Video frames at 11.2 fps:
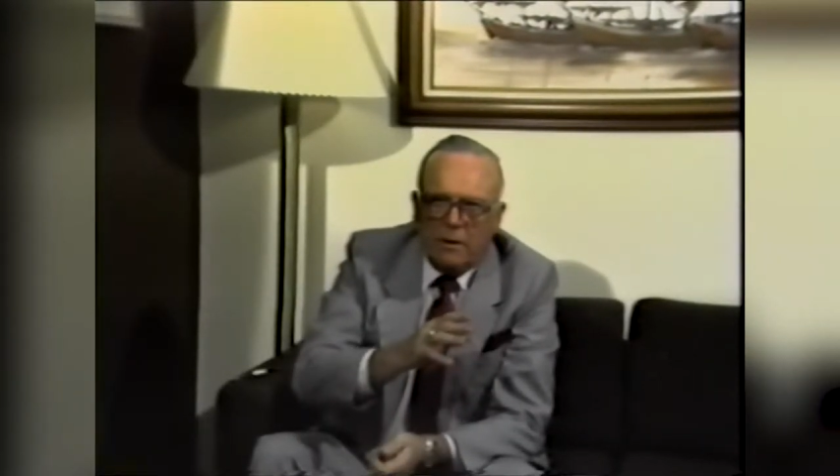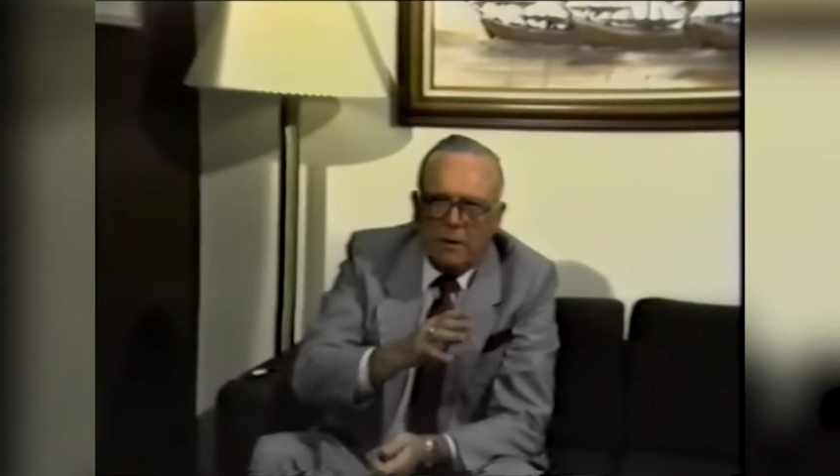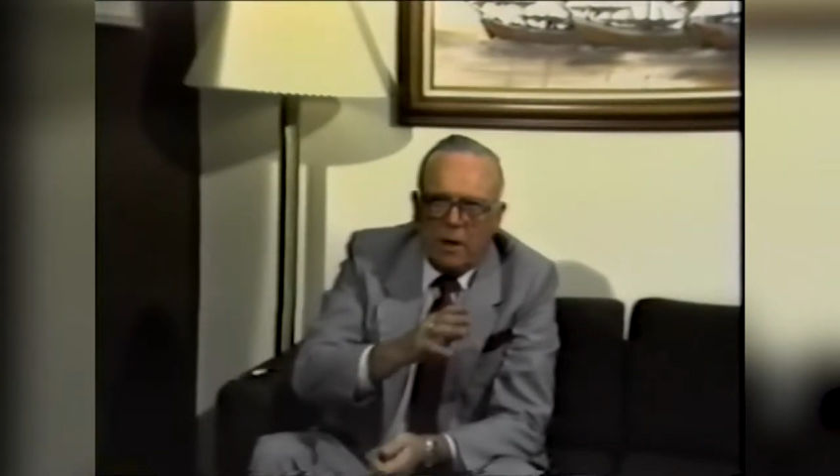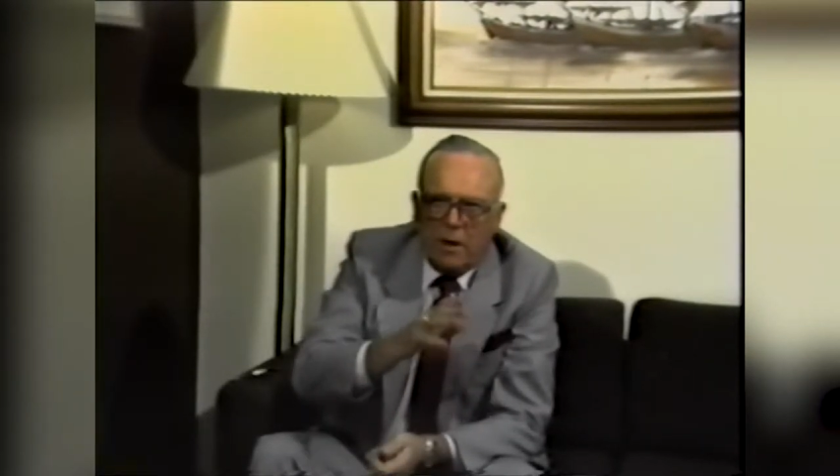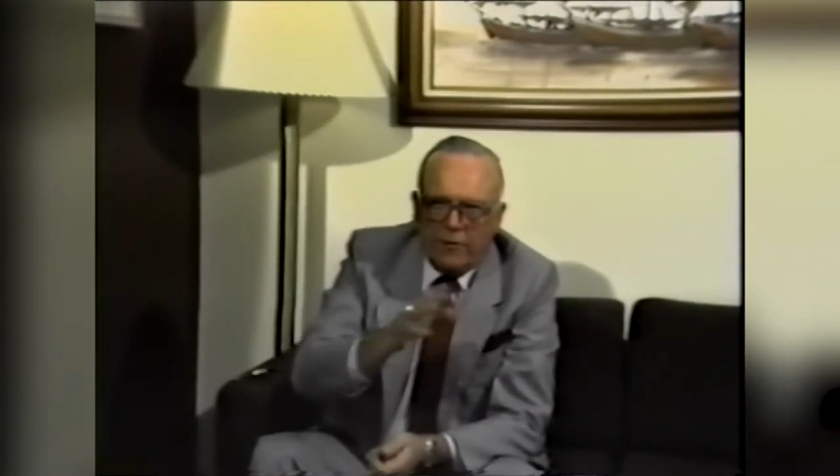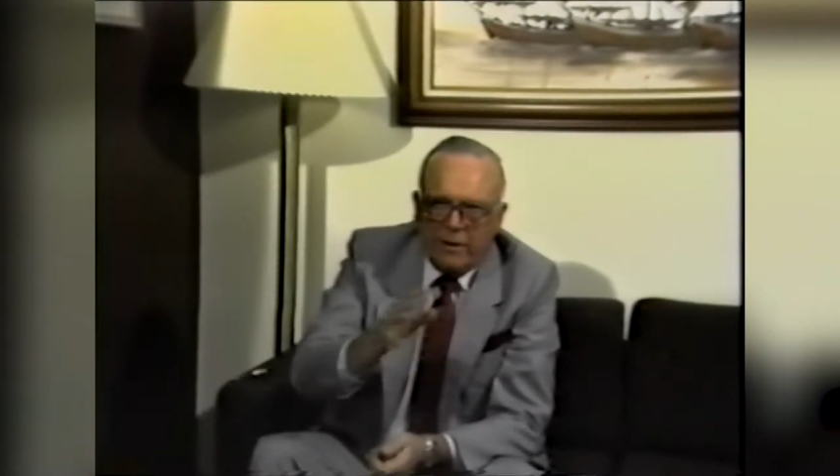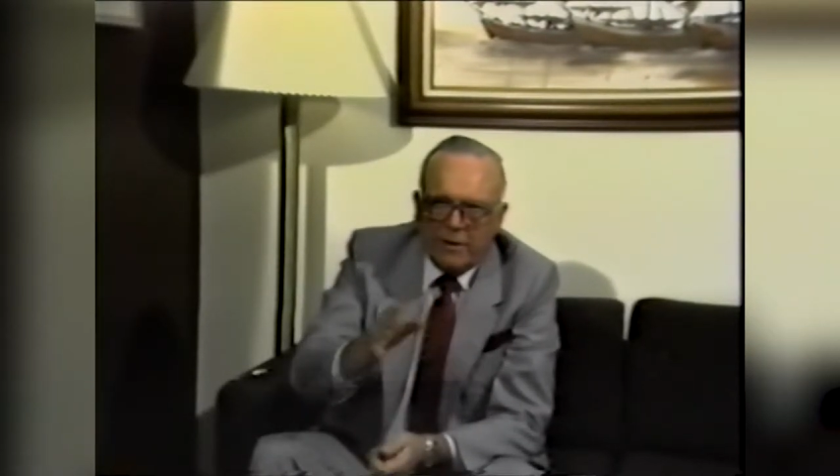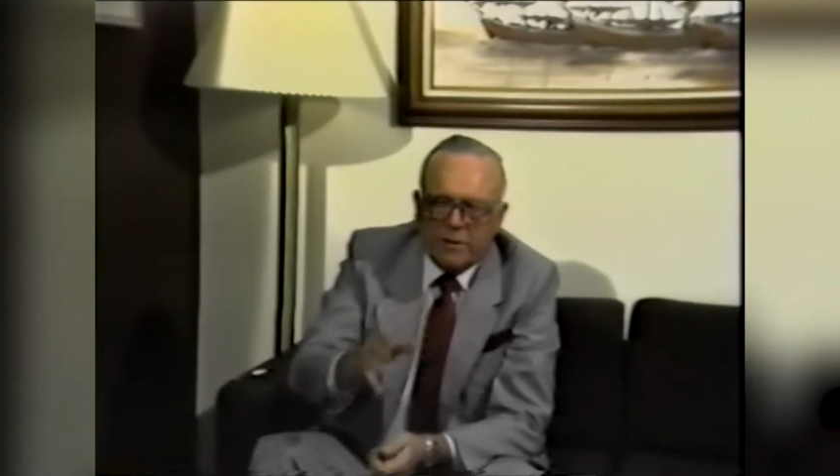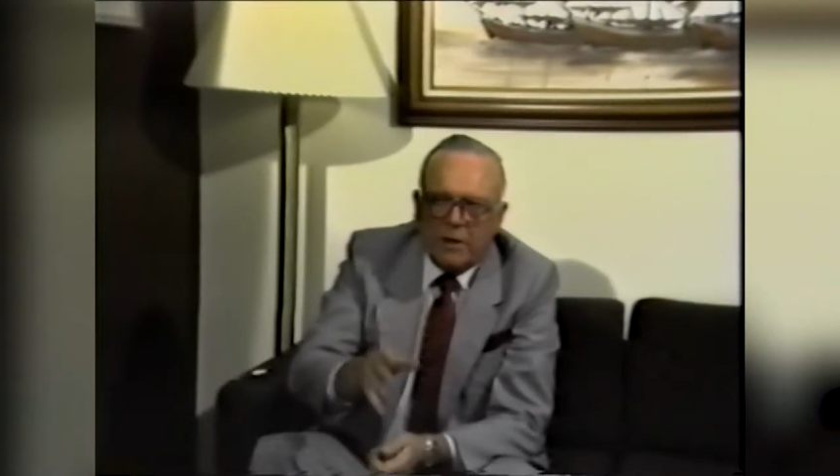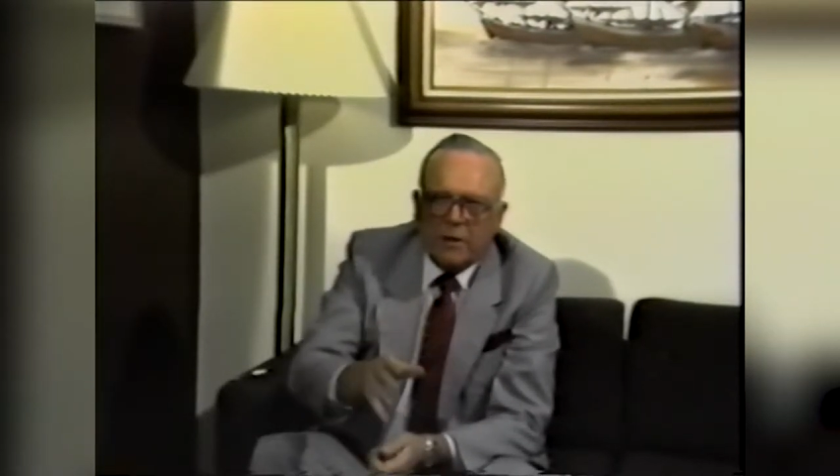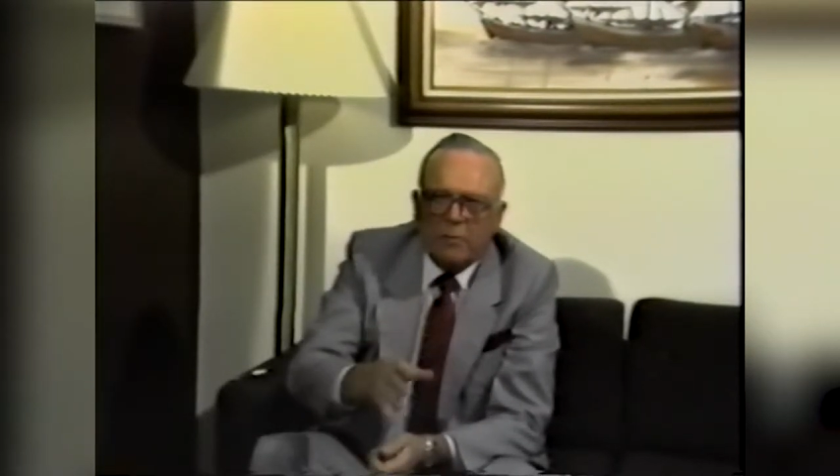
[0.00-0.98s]
on the
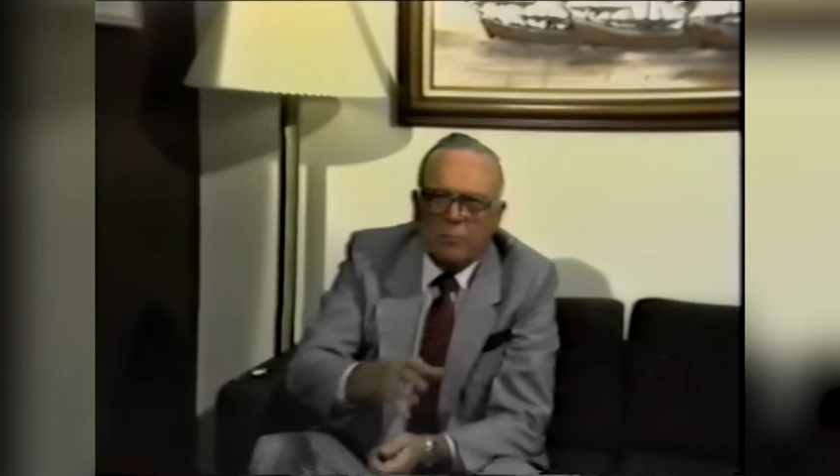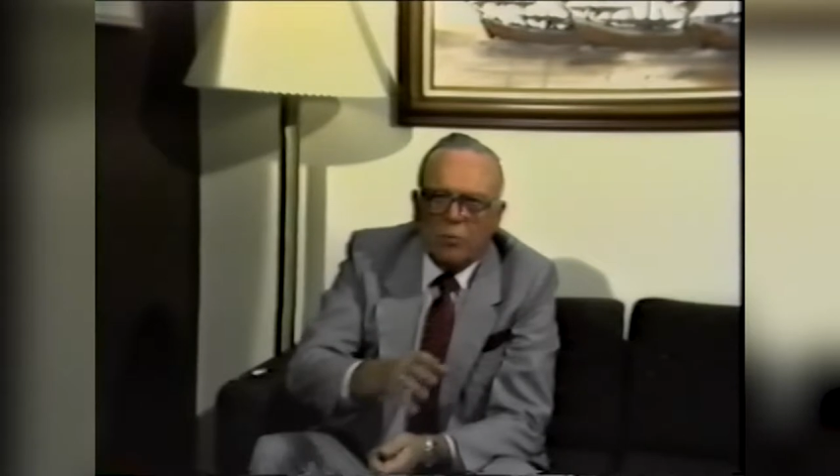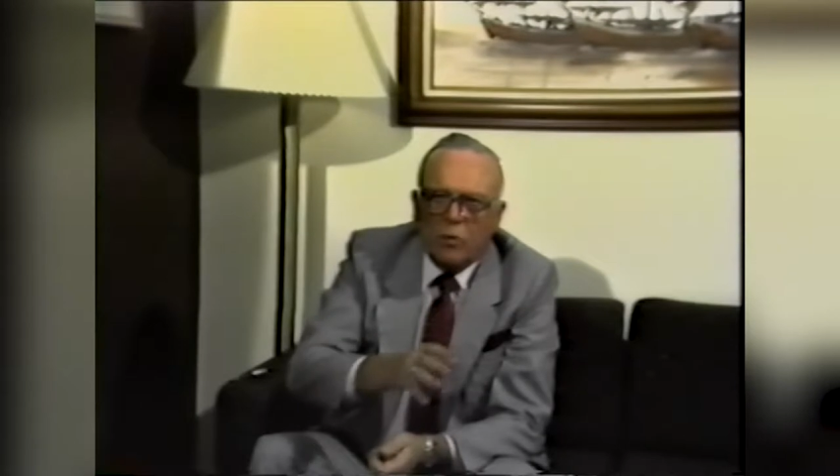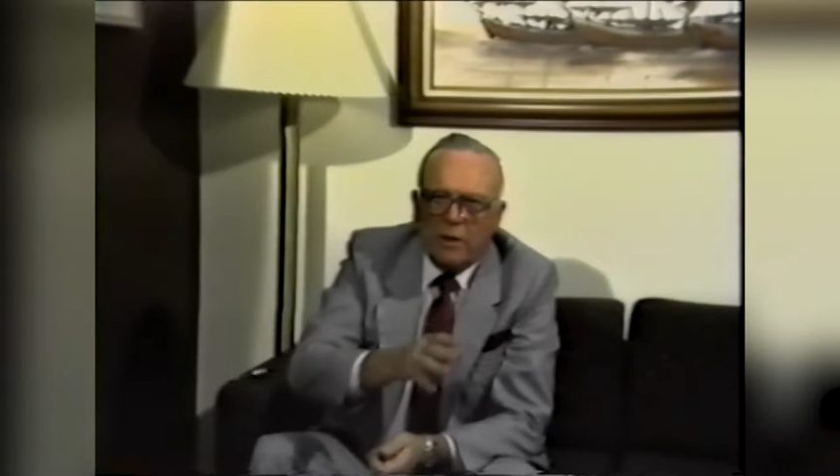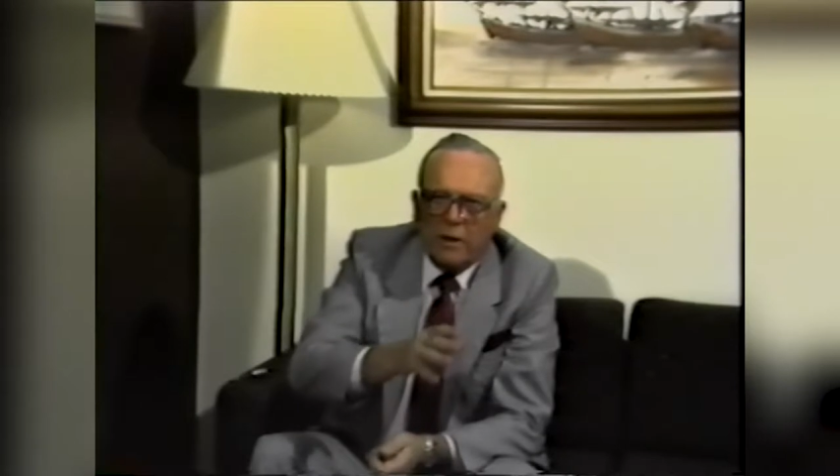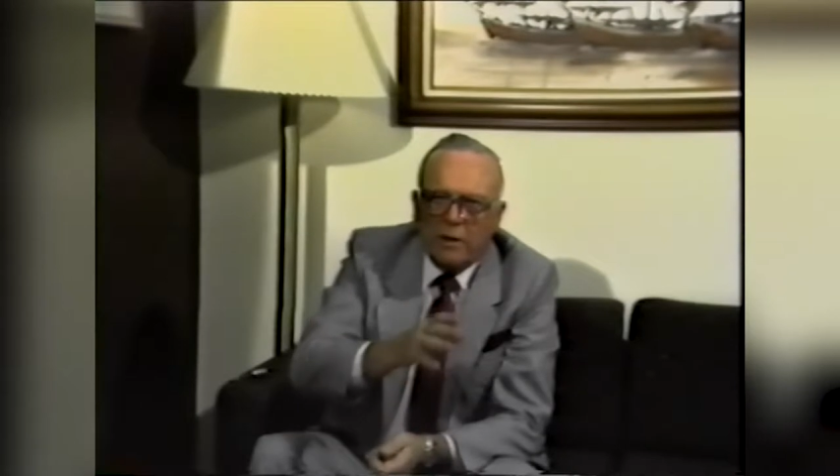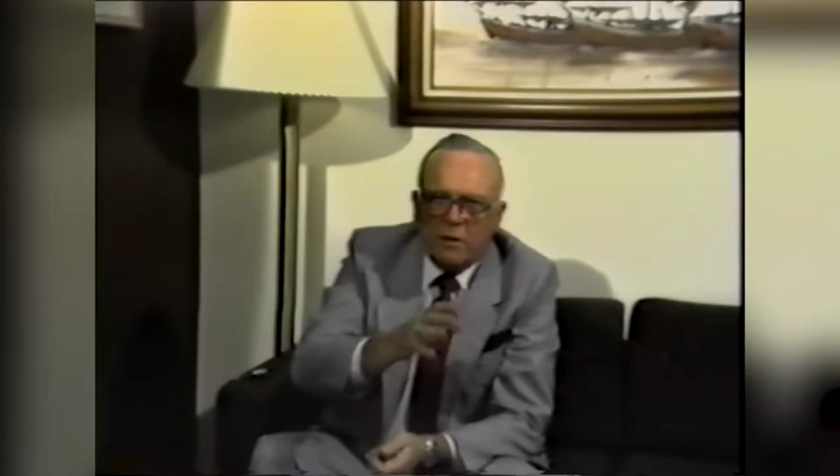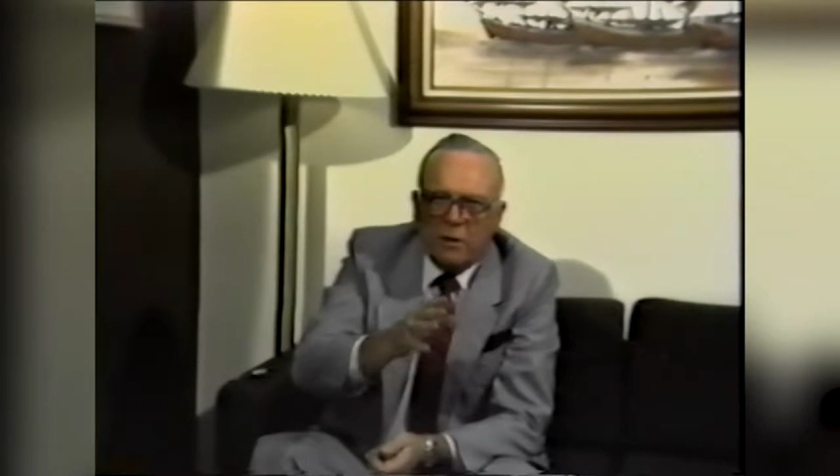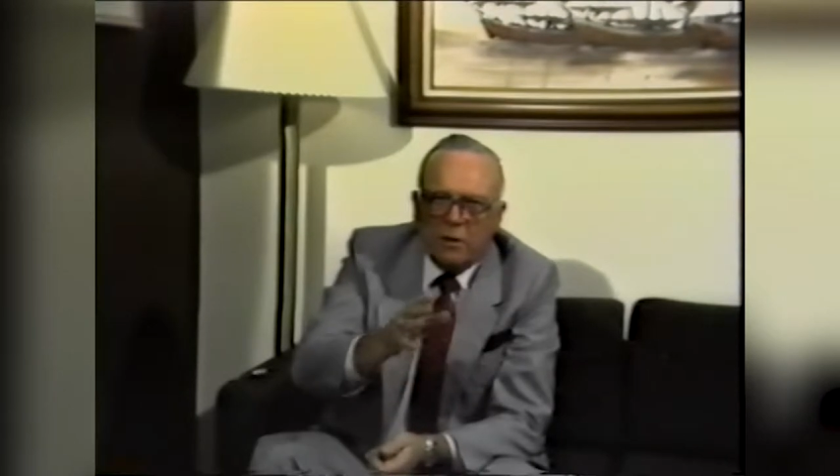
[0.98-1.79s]
executive board in a